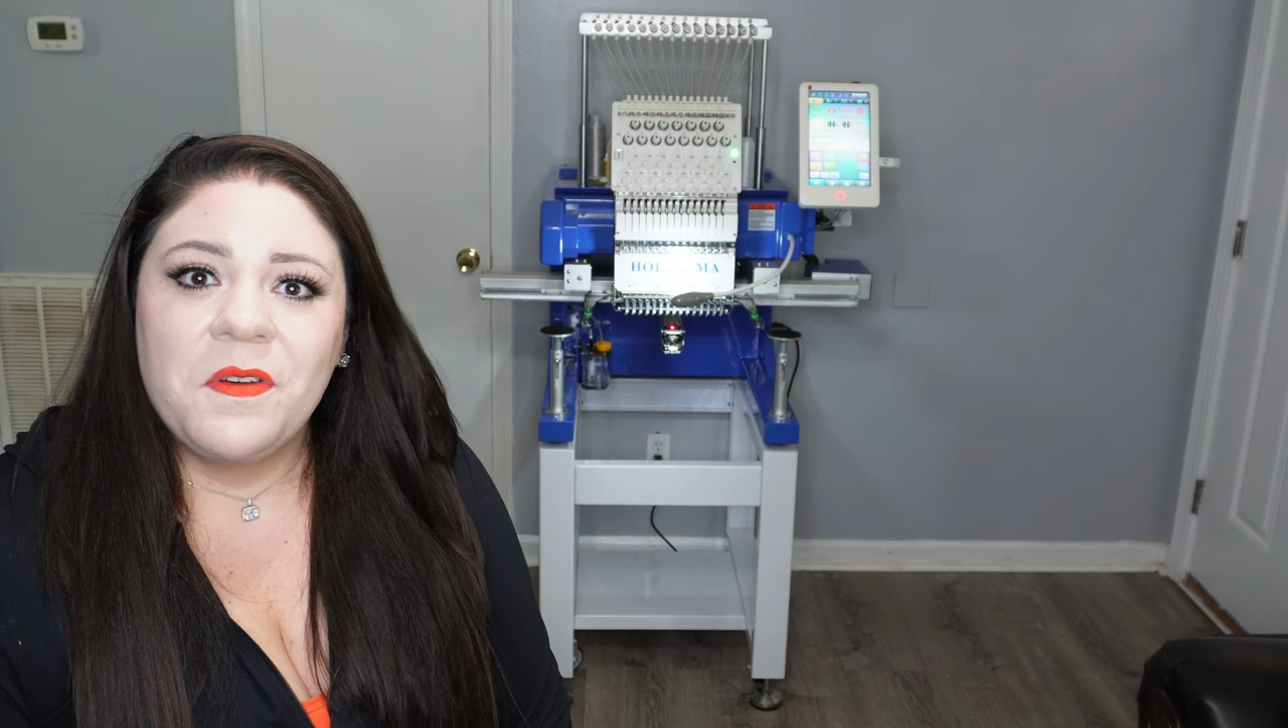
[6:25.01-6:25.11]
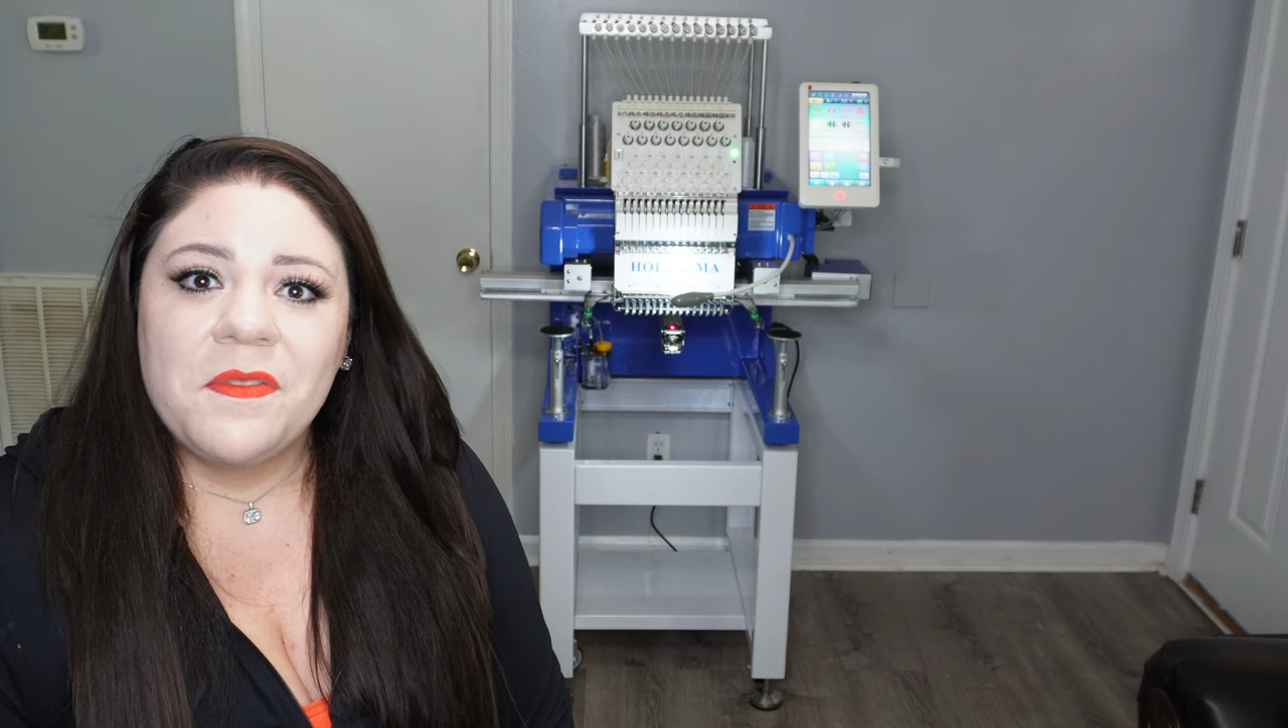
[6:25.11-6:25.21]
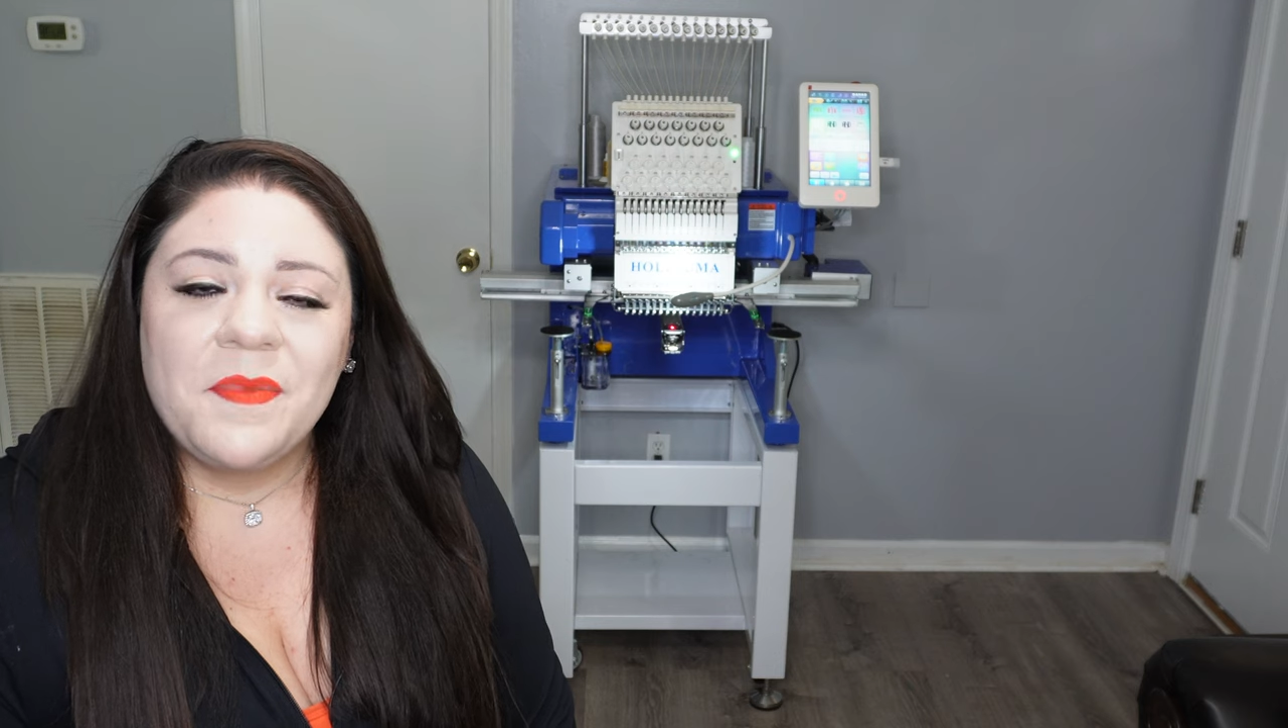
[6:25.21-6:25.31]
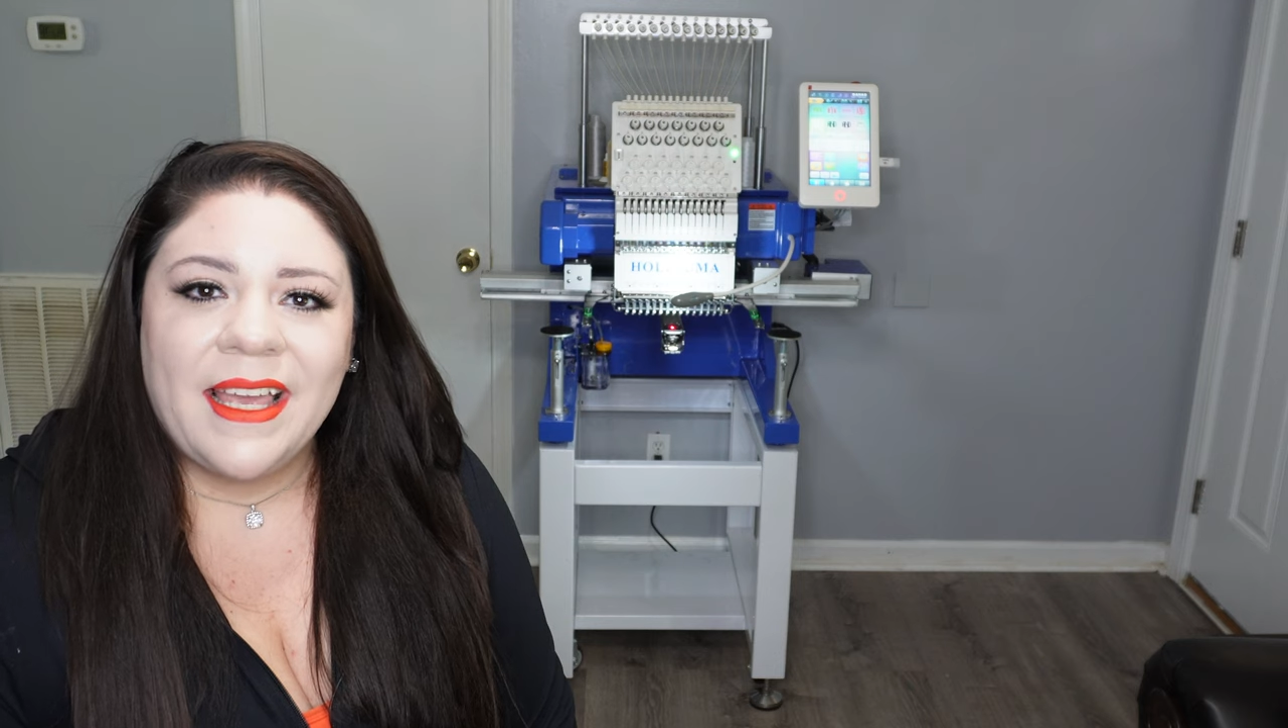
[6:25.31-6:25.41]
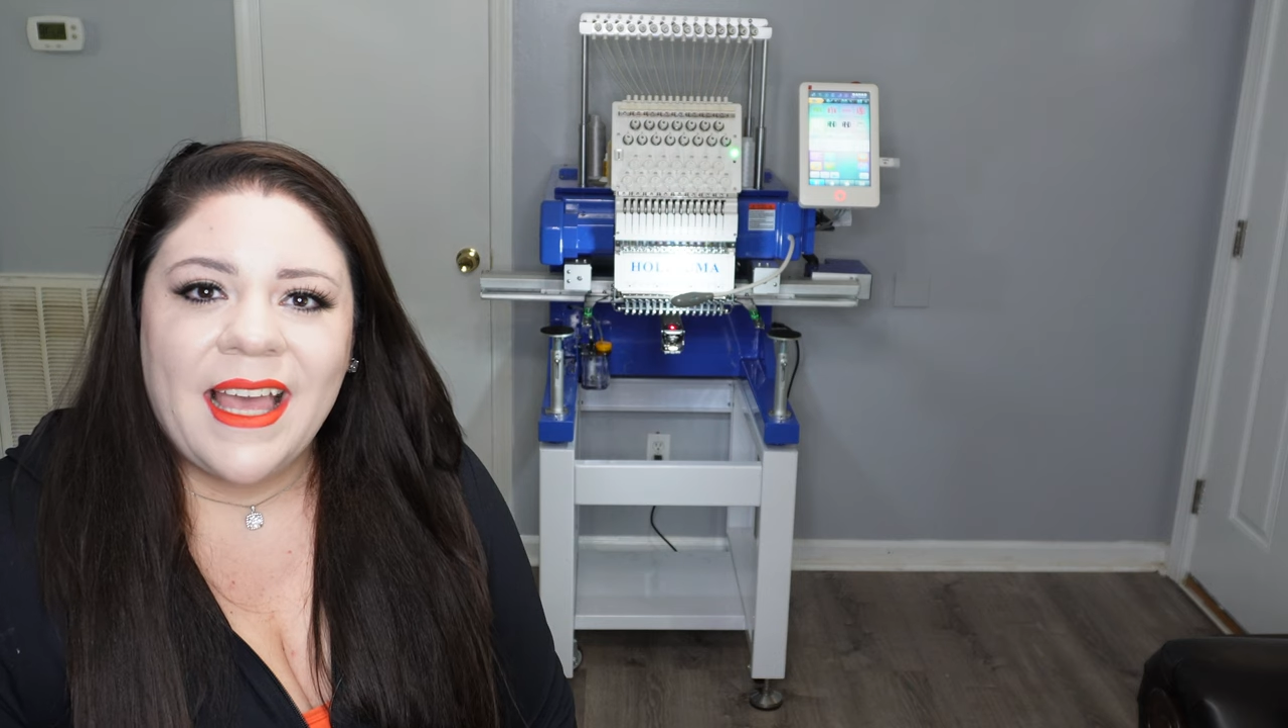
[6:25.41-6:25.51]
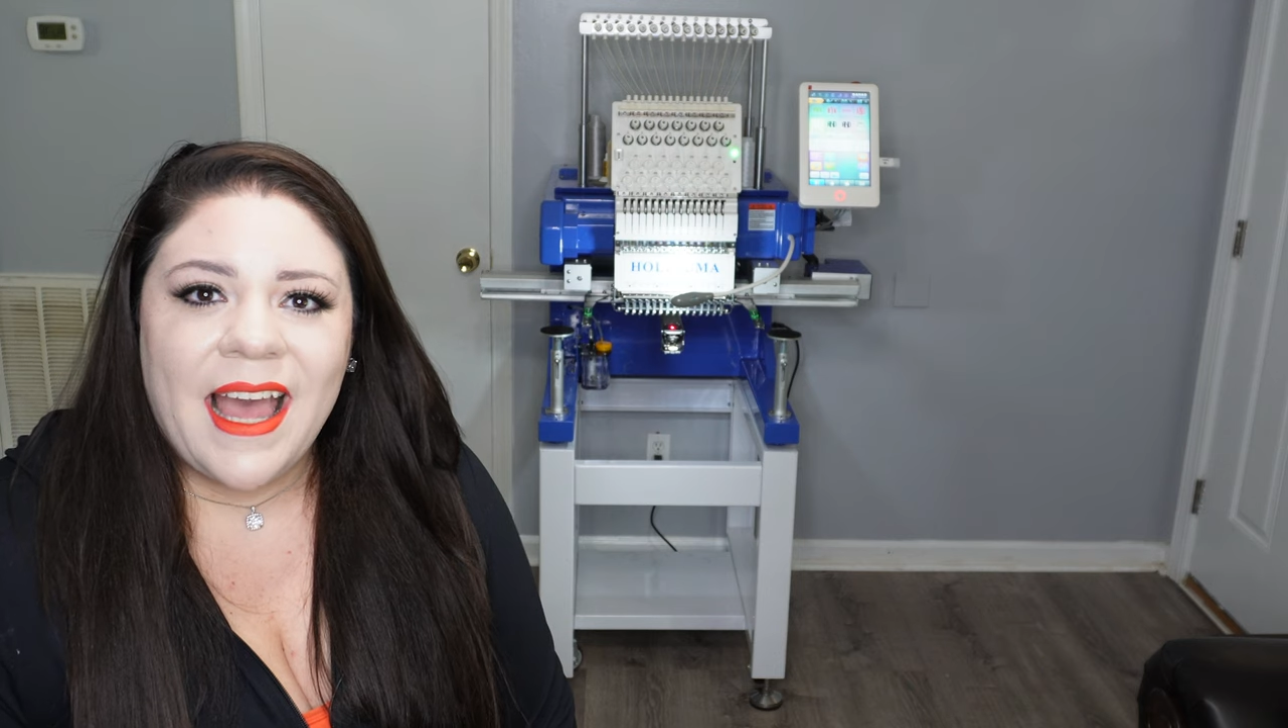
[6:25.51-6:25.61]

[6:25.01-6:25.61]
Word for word: with me